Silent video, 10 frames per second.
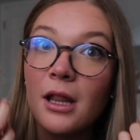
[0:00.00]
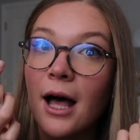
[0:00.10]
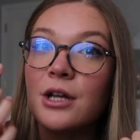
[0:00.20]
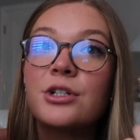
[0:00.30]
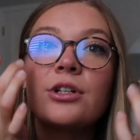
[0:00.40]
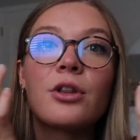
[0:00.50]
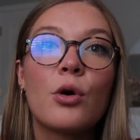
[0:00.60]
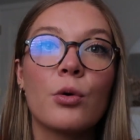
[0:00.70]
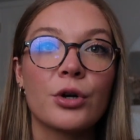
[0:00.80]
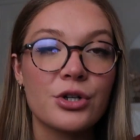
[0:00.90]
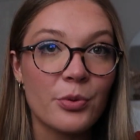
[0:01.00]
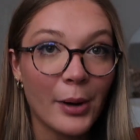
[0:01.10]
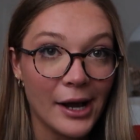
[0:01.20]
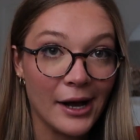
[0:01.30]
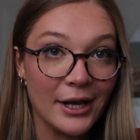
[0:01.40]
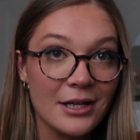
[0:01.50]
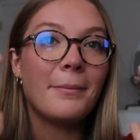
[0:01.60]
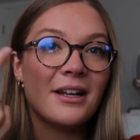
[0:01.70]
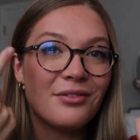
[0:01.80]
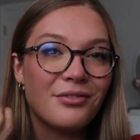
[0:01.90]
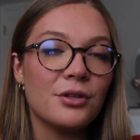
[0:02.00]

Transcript: lashes on the corners of my eyes, but if